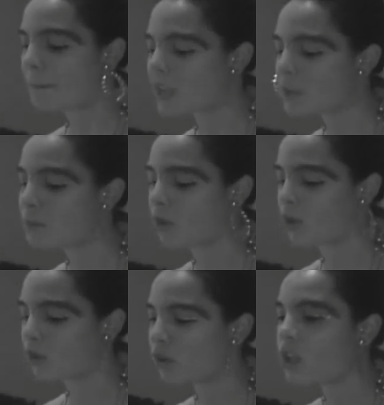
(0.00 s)
people
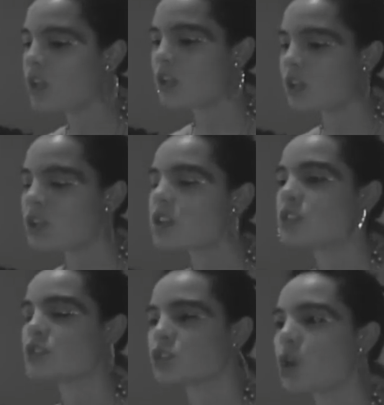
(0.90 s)

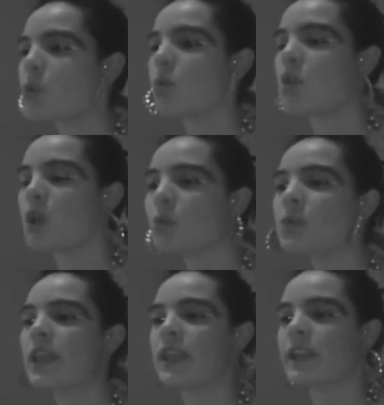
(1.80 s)
is so
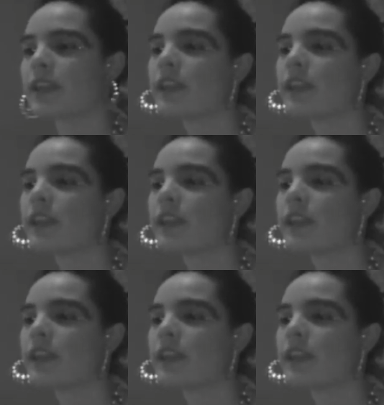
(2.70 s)
lonely.